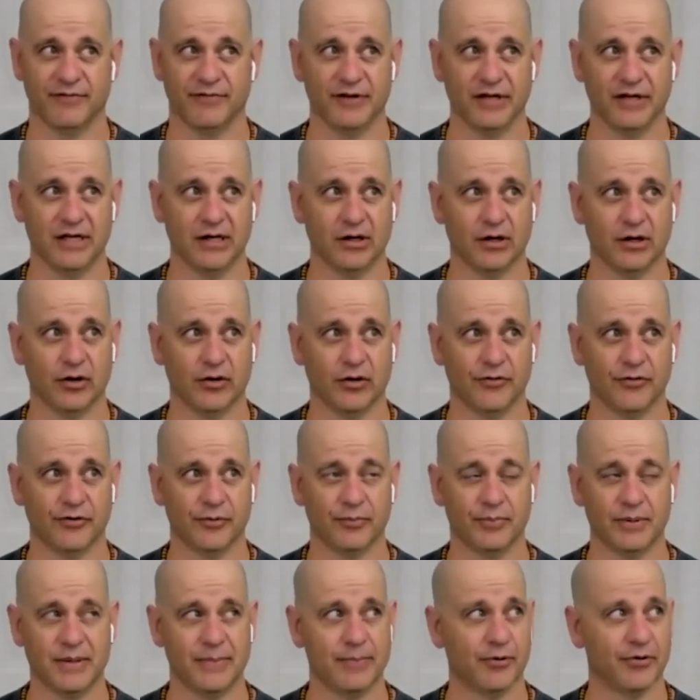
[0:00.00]

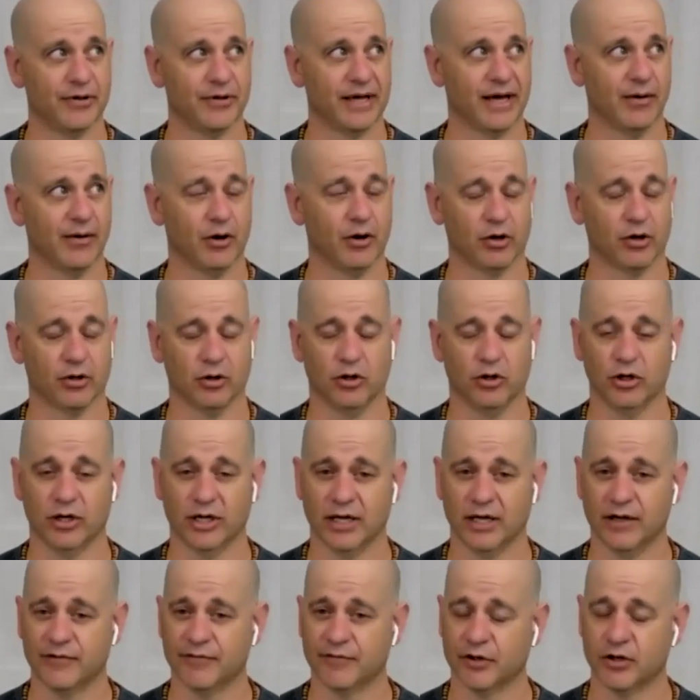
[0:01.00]
field people now are
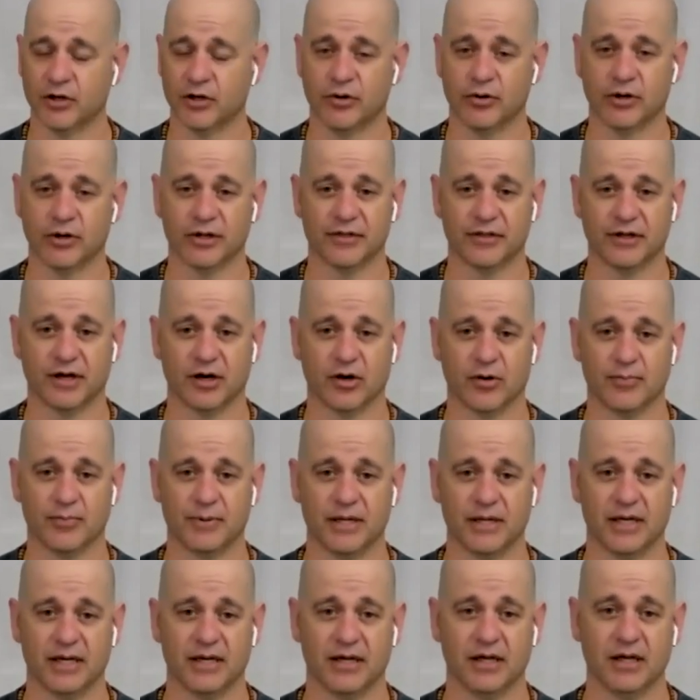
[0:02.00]
looking for yoga
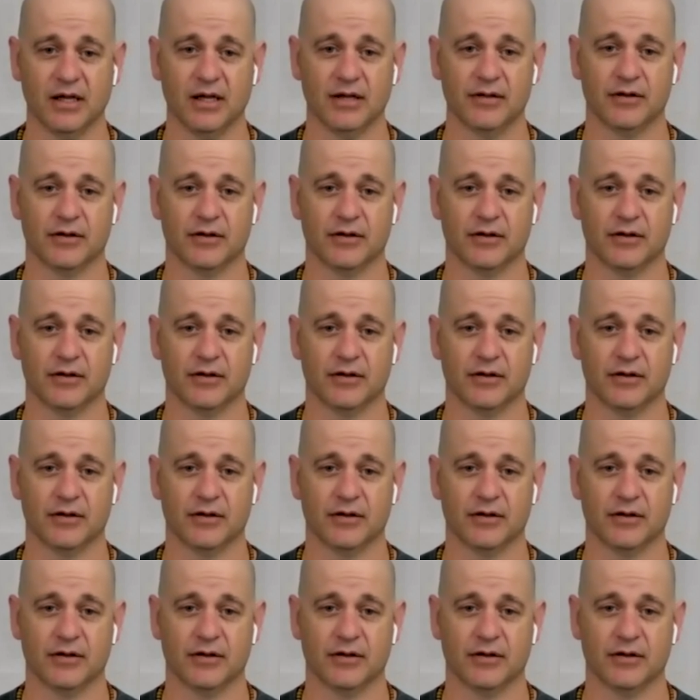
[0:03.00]
therapy